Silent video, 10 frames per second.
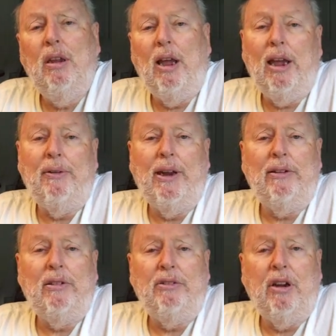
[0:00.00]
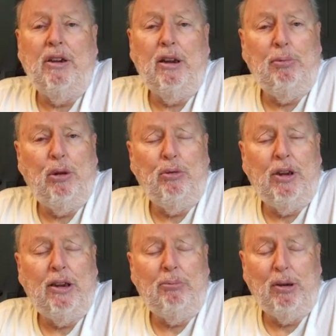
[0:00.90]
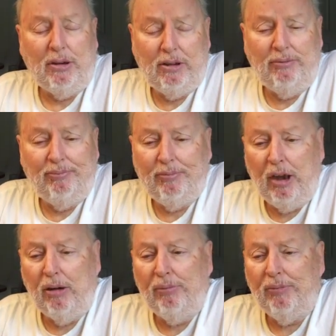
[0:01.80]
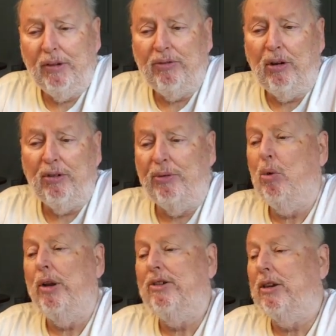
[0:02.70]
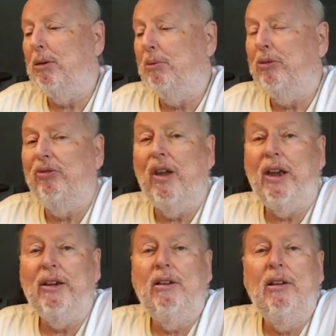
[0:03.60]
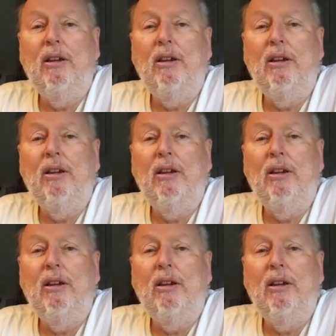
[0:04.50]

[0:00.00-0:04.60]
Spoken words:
I haven't actually tried to upload yet, but as far as watching them, I'm fine.